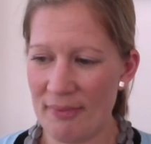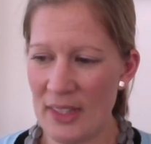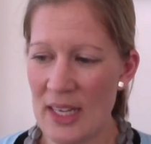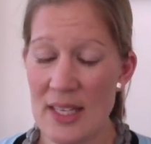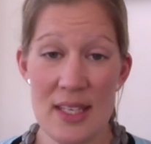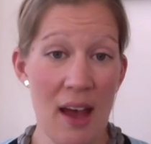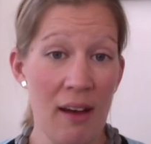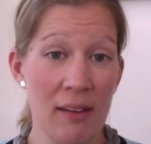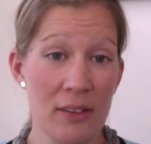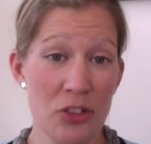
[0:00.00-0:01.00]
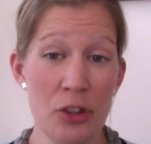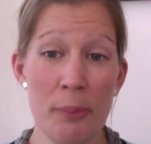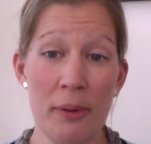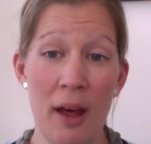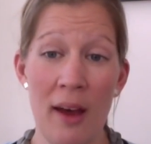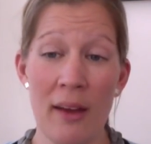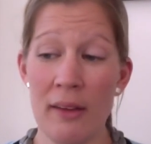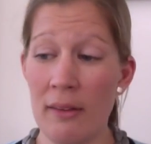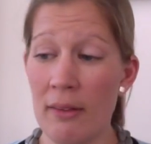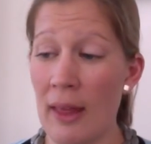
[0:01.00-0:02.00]
yes, I'll two-ply
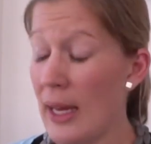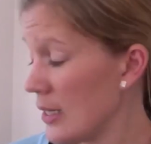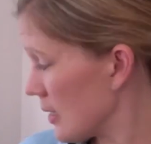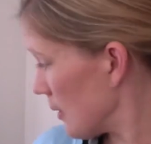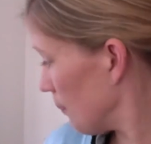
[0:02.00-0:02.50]
that,